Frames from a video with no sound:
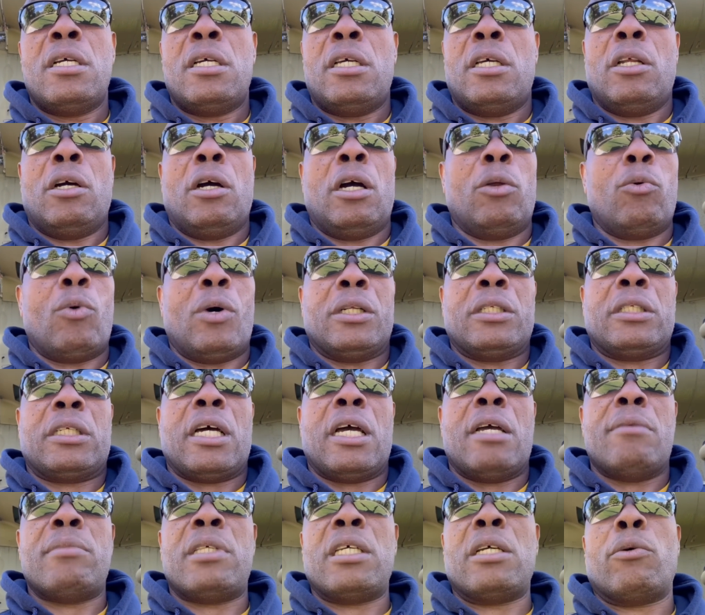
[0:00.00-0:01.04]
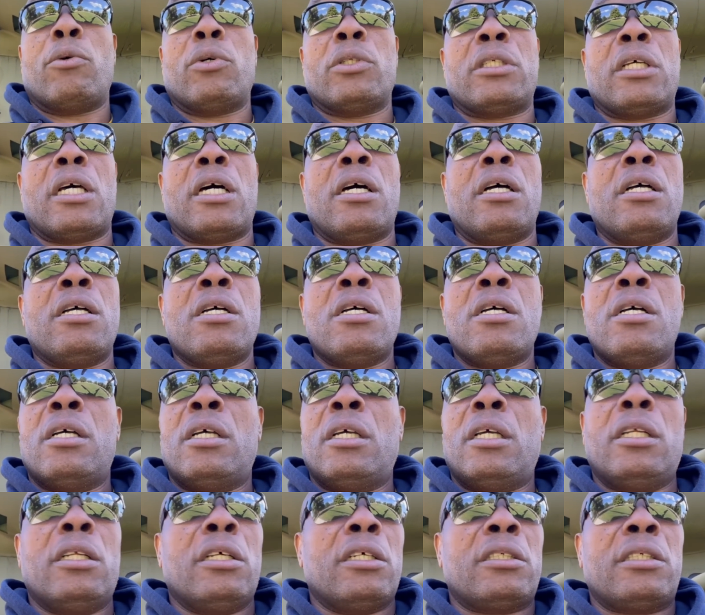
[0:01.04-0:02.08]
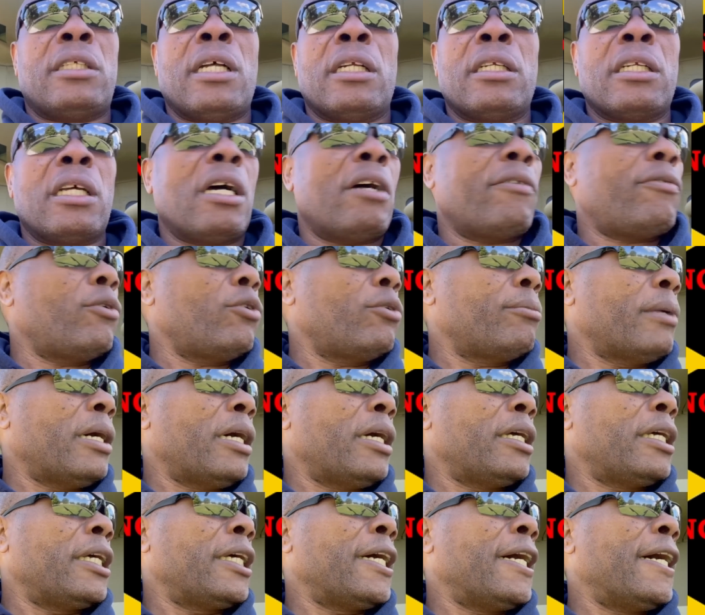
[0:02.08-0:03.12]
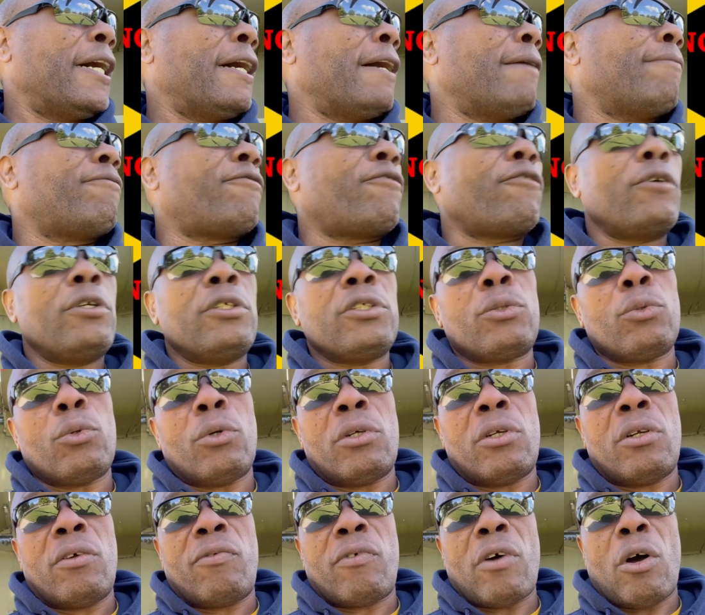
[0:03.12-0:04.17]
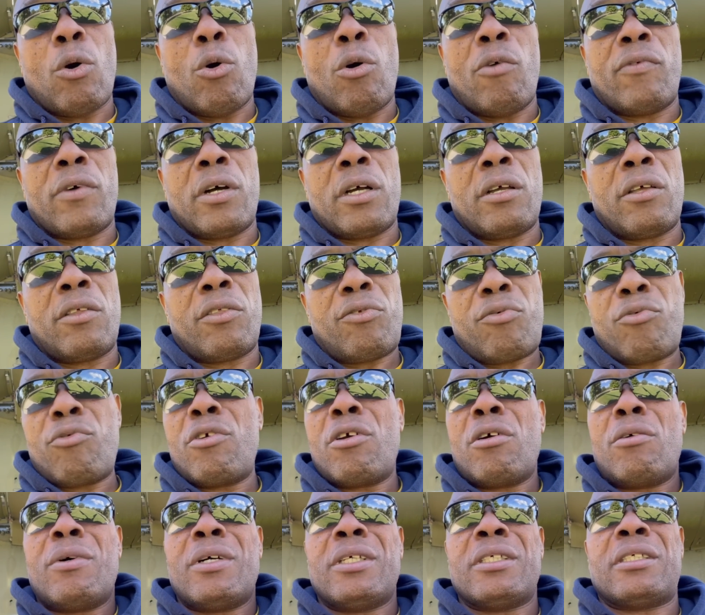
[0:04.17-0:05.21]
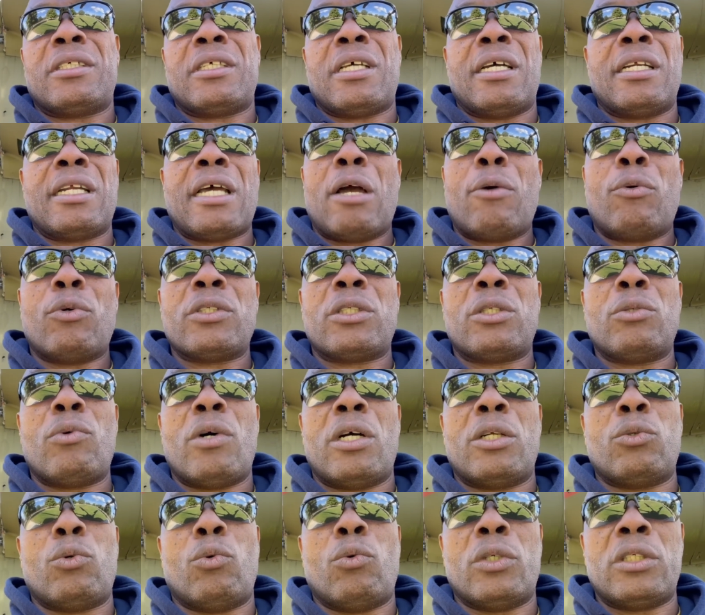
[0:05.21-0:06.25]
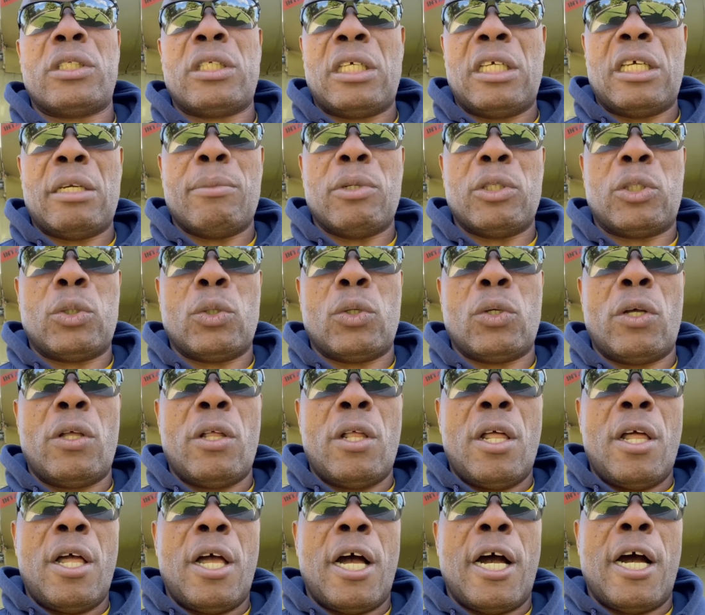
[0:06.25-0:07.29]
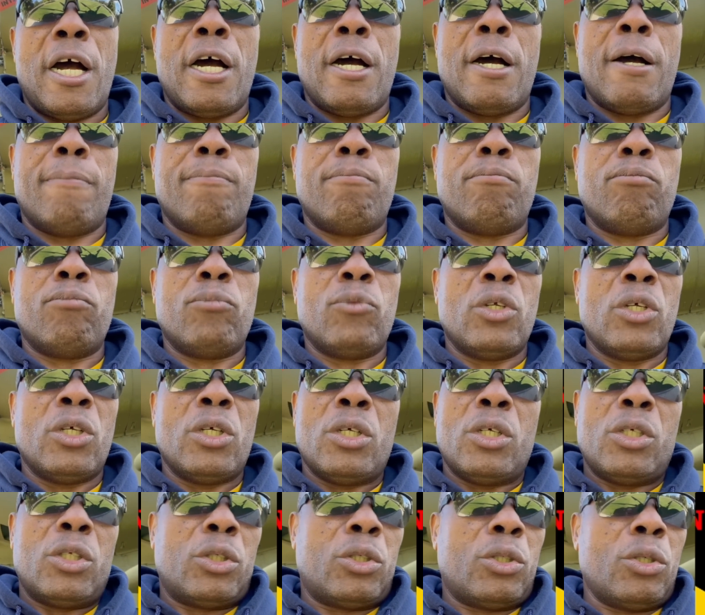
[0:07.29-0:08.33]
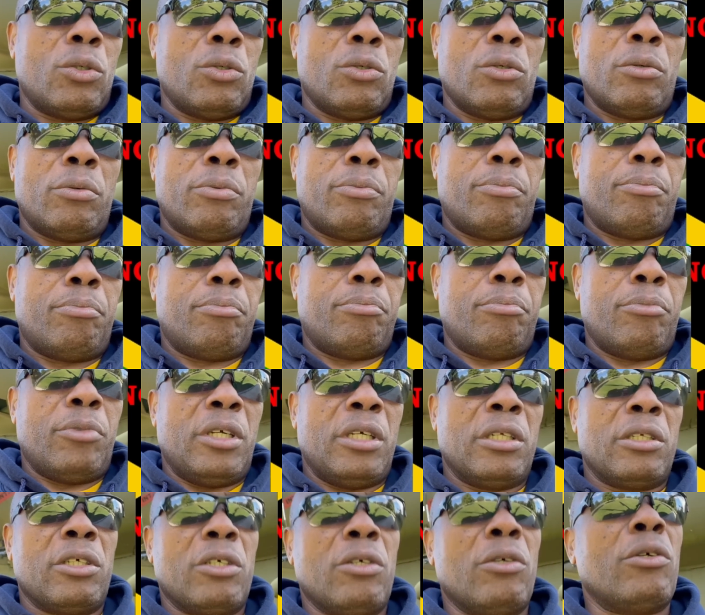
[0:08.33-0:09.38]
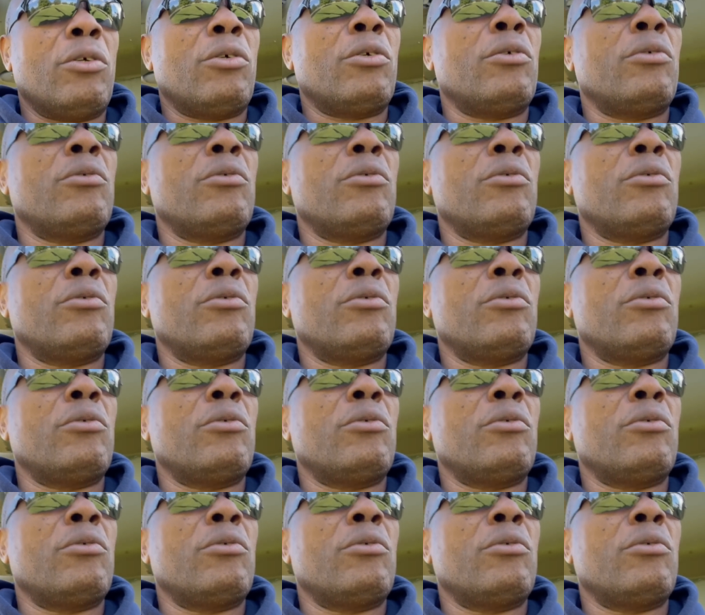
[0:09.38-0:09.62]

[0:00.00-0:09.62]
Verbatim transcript: You know, at one time there was a in a standoff out by um, free zone for over three hours, and I was the one who was able to um, to you know